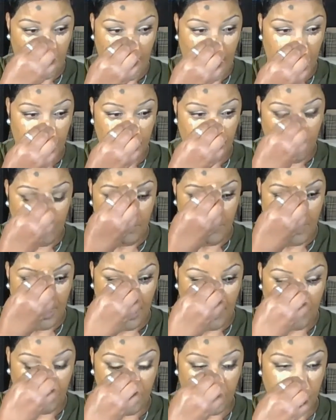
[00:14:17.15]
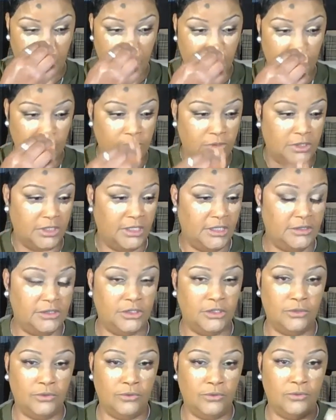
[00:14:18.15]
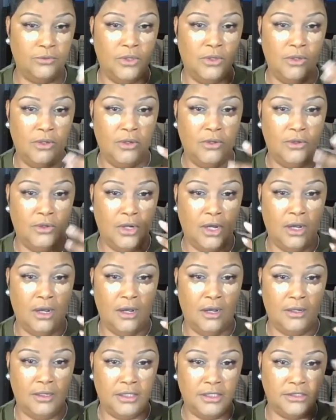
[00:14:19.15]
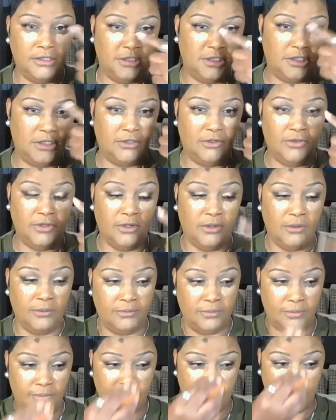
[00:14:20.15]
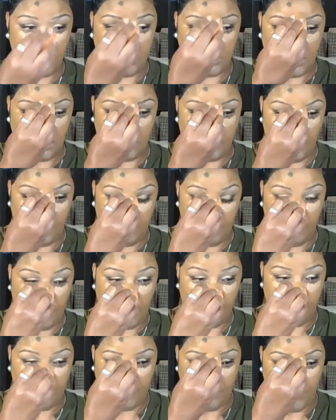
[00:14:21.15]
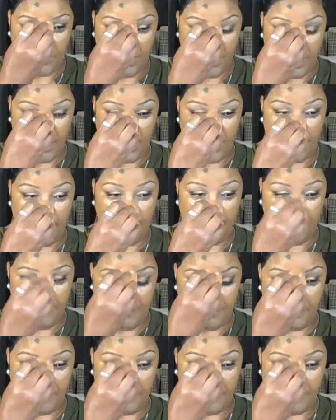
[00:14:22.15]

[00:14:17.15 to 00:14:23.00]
I don't bother usually to conceal the center of my forehead.